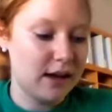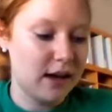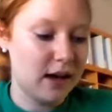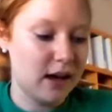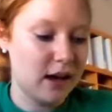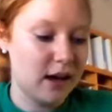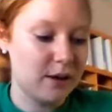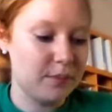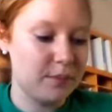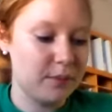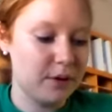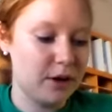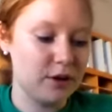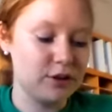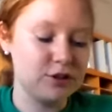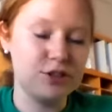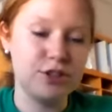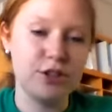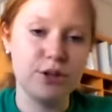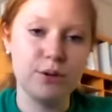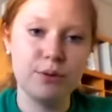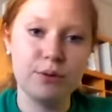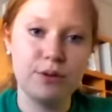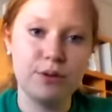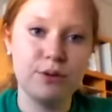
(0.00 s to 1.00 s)
I'll
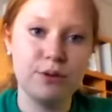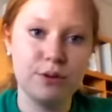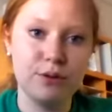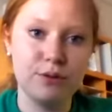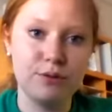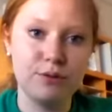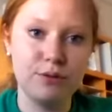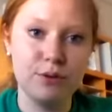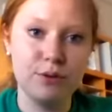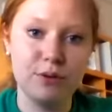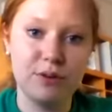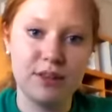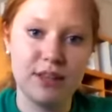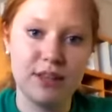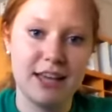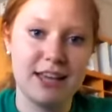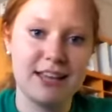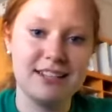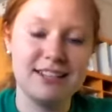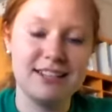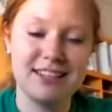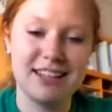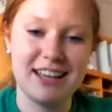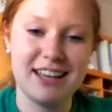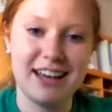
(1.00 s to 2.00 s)
share with you a few
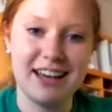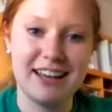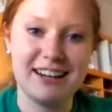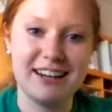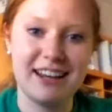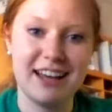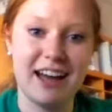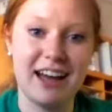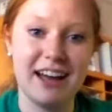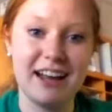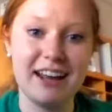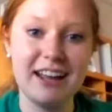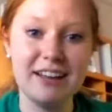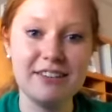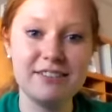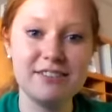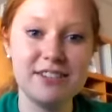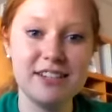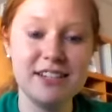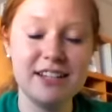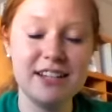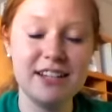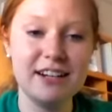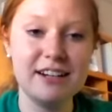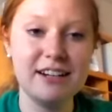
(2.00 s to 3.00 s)
things that I have
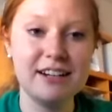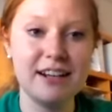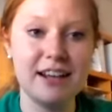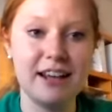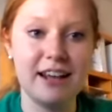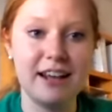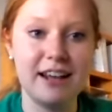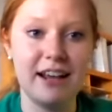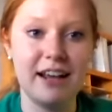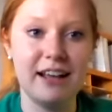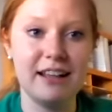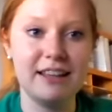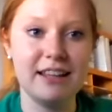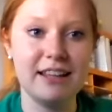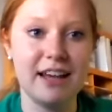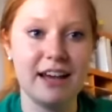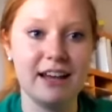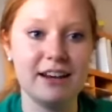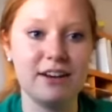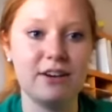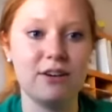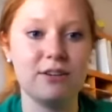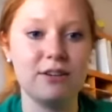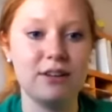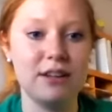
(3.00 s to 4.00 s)
seen and
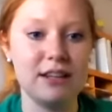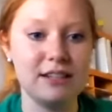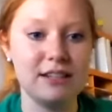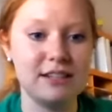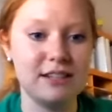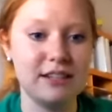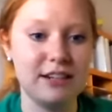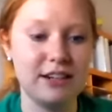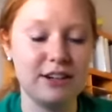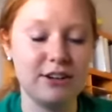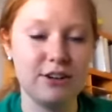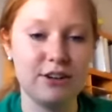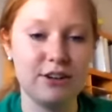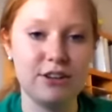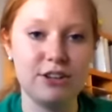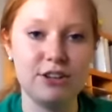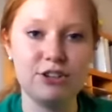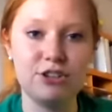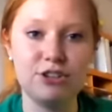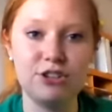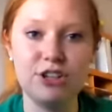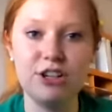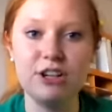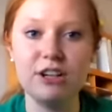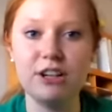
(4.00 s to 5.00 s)
that are listed here on
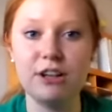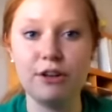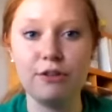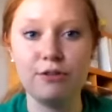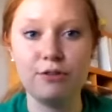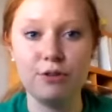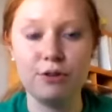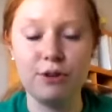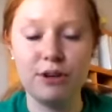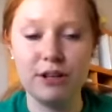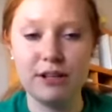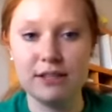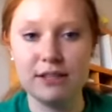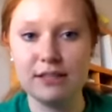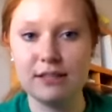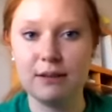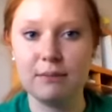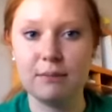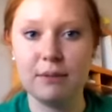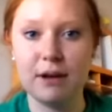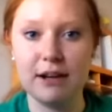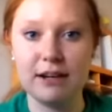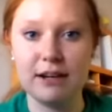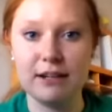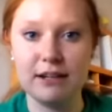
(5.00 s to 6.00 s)
this sheet if you need
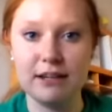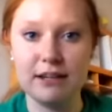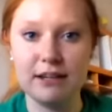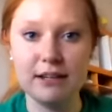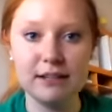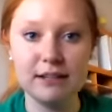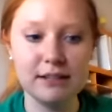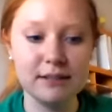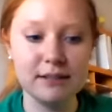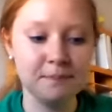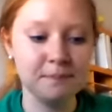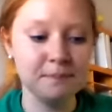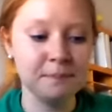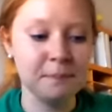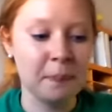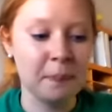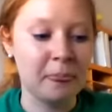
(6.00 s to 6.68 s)
some ideas.